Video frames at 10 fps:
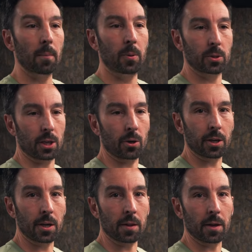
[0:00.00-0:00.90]
and put it on
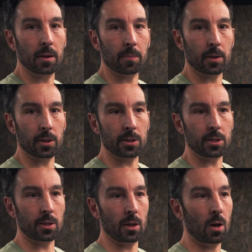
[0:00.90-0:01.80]
another
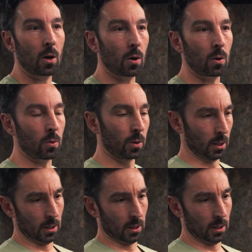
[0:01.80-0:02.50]
because the whole